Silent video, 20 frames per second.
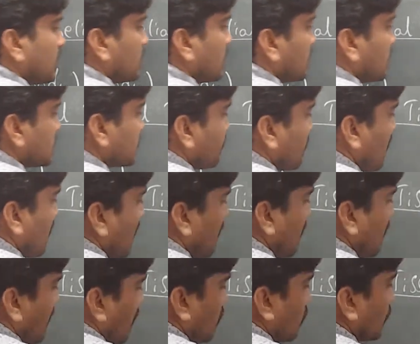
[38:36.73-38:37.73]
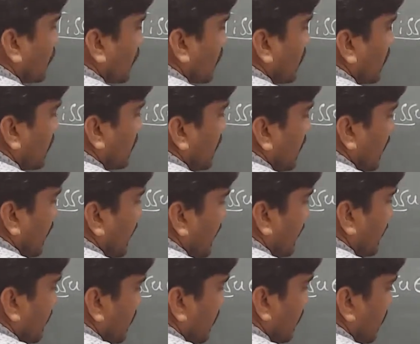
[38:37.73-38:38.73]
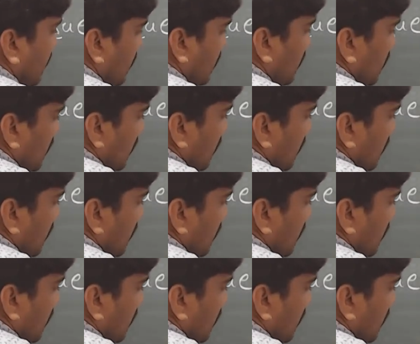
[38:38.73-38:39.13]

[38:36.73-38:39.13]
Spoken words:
a small outer layer.